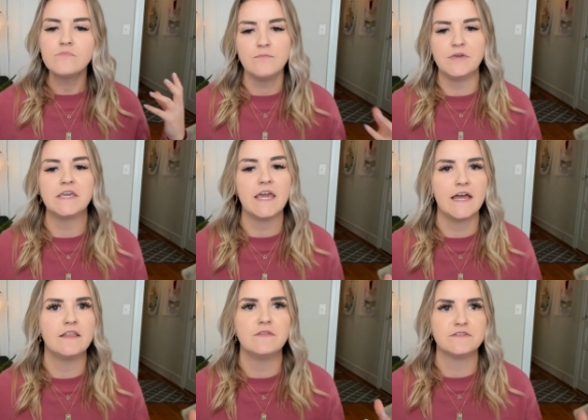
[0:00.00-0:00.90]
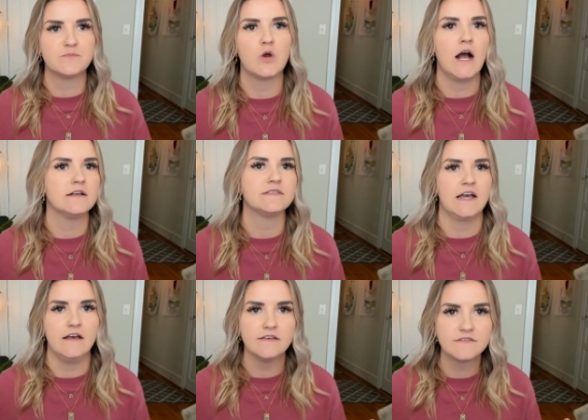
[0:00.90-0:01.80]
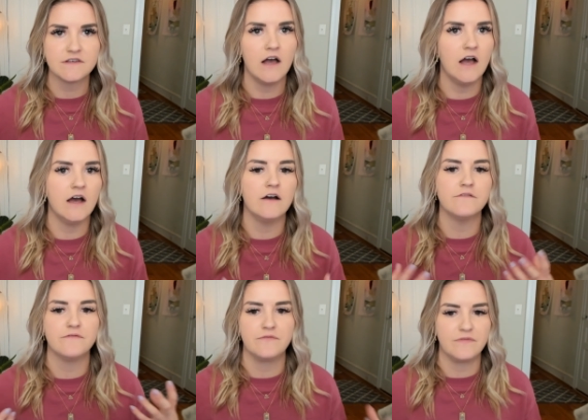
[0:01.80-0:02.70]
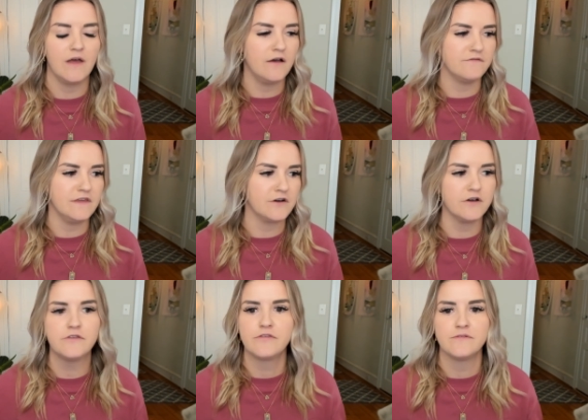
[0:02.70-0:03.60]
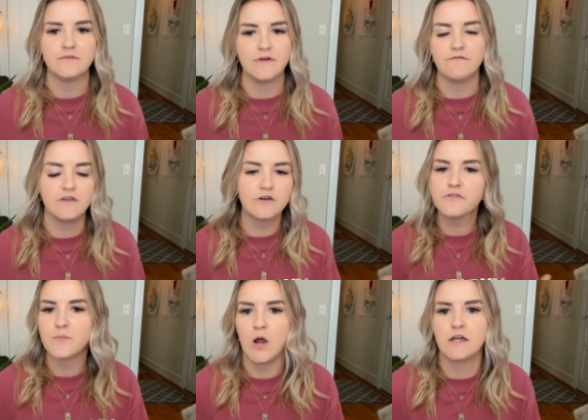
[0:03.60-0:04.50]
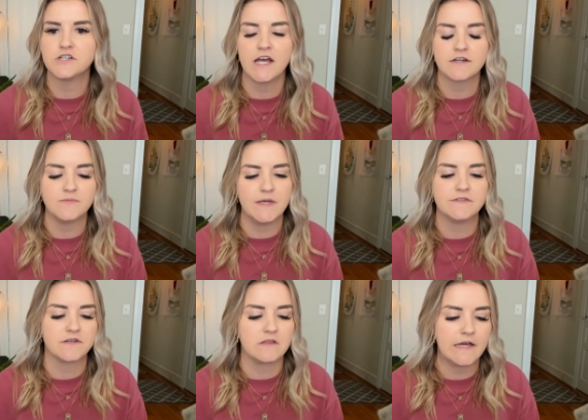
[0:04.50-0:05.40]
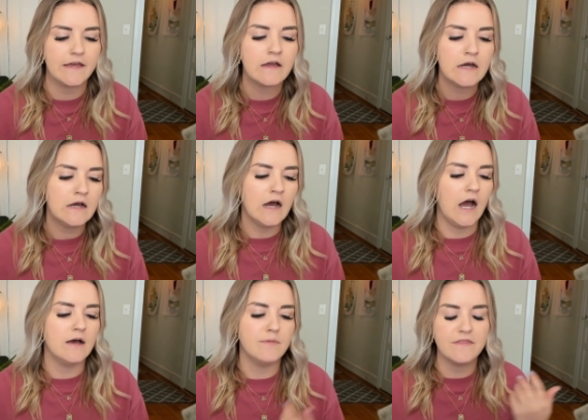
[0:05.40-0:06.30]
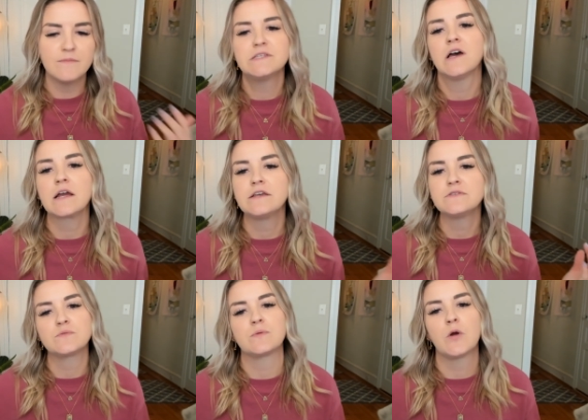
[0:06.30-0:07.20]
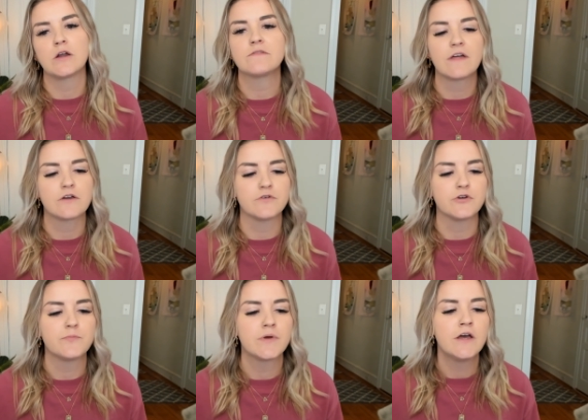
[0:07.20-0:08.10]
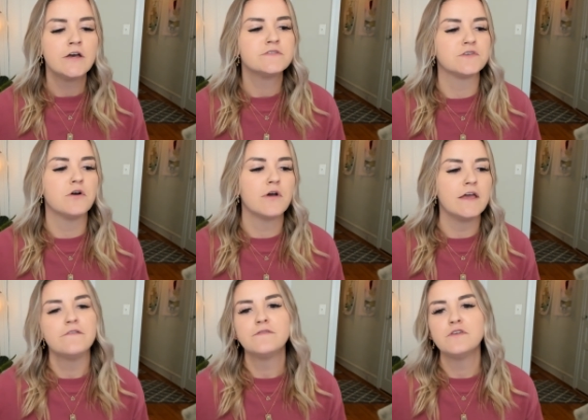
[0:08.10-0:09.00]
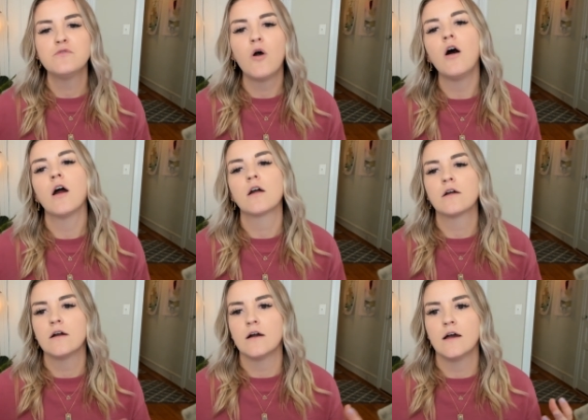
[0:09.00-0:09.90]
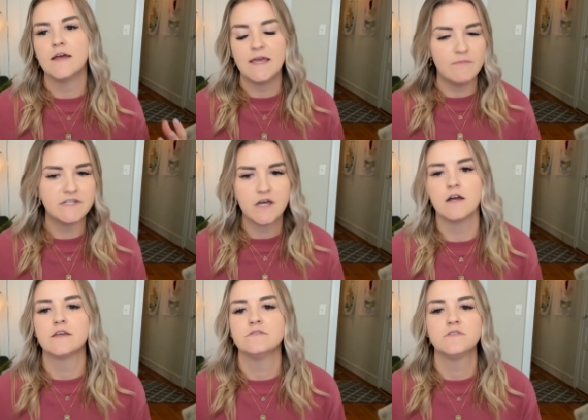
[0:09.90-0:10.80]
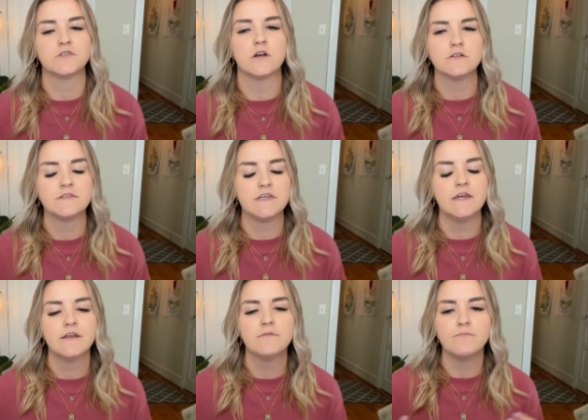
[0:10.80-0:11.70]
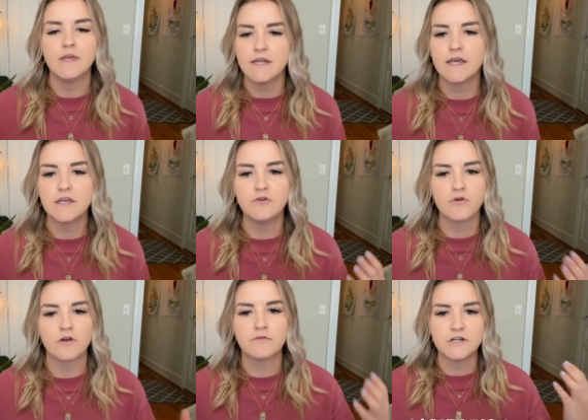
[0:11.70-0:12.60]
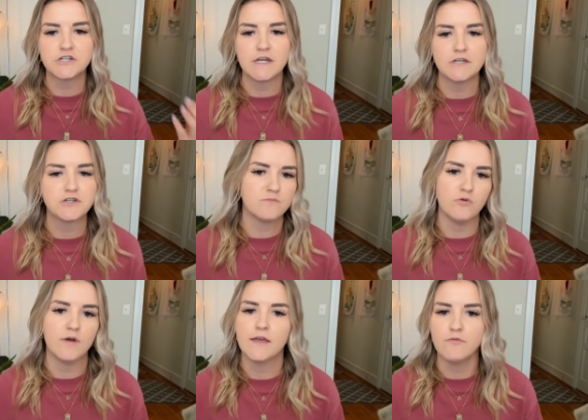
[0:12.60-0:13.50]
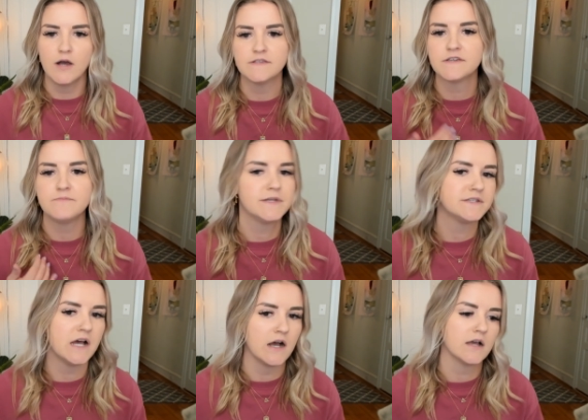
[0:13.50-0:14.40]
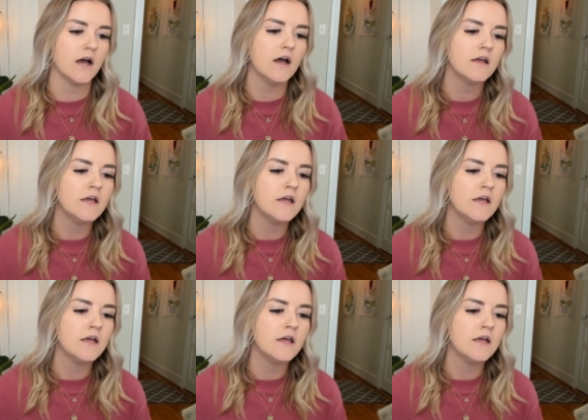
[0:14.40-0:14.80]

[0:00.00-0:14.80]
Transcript: begin this process of of the Earth of the Earth Project, basically. Um, and the Mintakans were part of that group. So if you are a Mintakan starseed, meaning your origination point was in Mintaka,